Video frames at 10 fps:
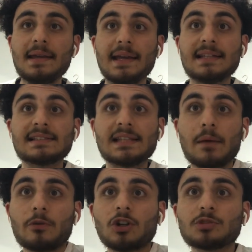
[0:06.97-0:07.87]
His
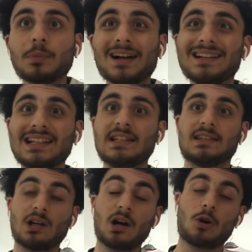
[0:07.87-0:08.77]
name goes by Lee
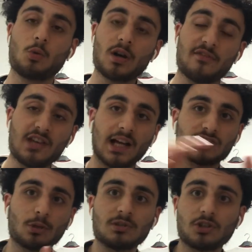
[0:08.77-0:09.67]
Tuck. One of you guys
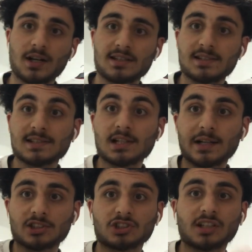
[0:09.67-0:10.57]
told me to react to this guy,
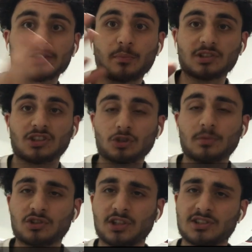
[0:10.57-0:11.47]
so shout out to person that told
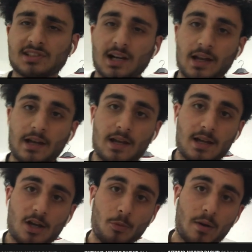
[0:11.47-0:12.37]
me to react to this guy.
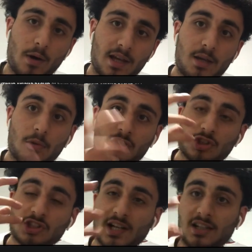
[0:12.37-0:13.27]
He'll be right here, bro. So
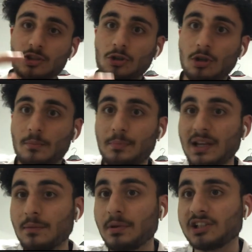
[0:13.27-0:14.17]
shout out to you. A
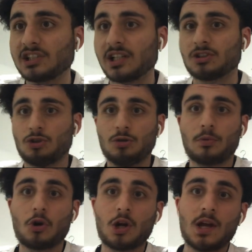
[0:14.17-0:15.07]
big shout out to you,
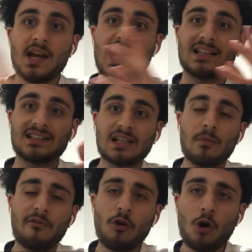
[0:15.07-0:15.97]
bro. As I said
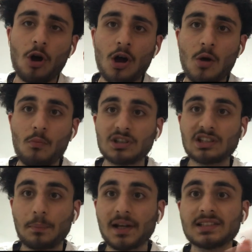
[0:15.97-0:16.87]
before, most
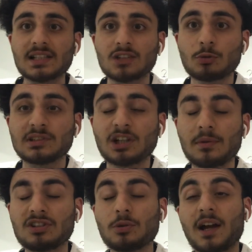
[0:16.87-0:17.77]
of the players you guys will be telling
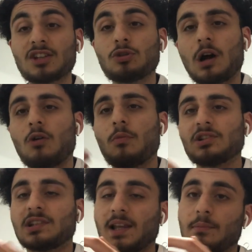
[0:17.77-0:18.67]
me to react to, I will
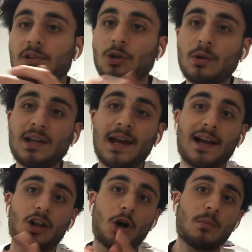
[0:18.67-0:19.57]
most likely be doing it,
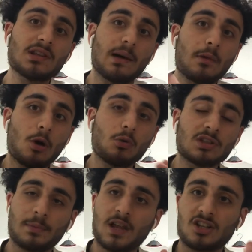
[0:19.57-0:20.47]
and comment down below
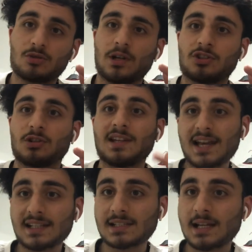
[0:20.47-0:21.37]
which player I should react to next.